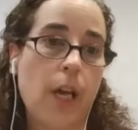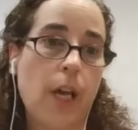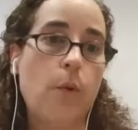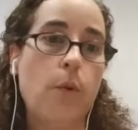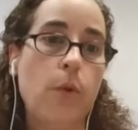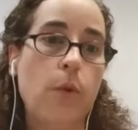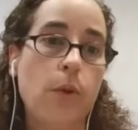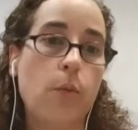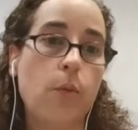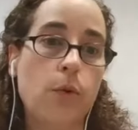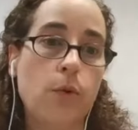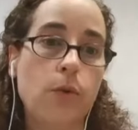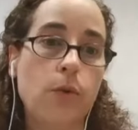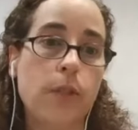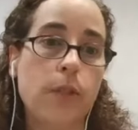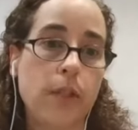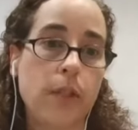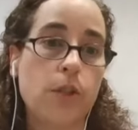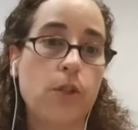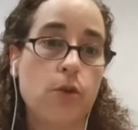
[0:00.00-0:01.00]
help on the
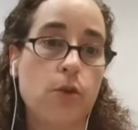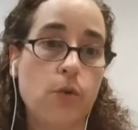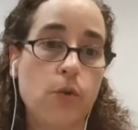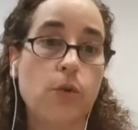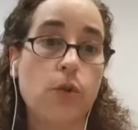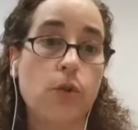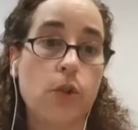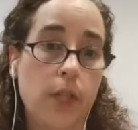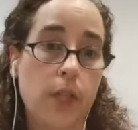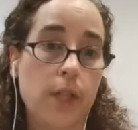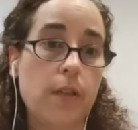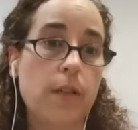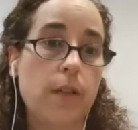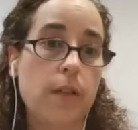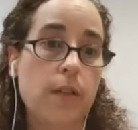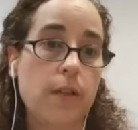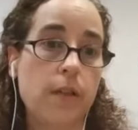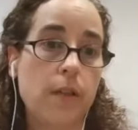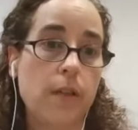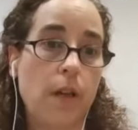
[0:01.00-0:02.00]
wards at St
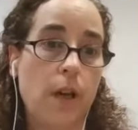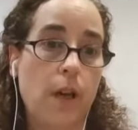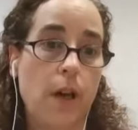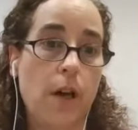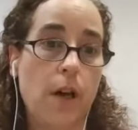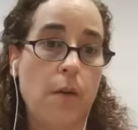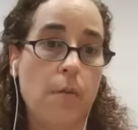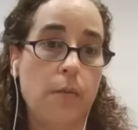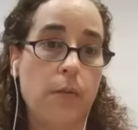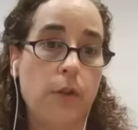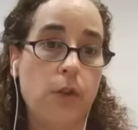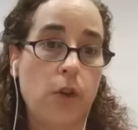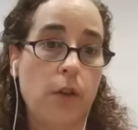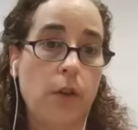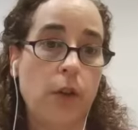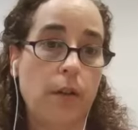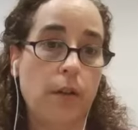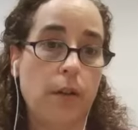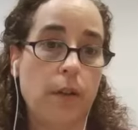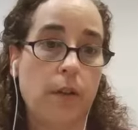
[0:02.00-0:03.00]
George's
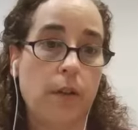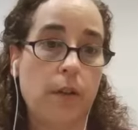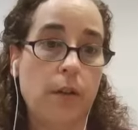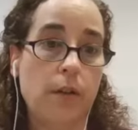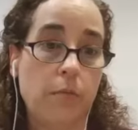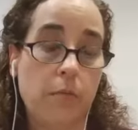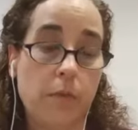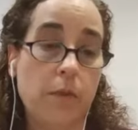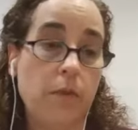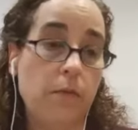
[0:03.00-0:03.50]
during the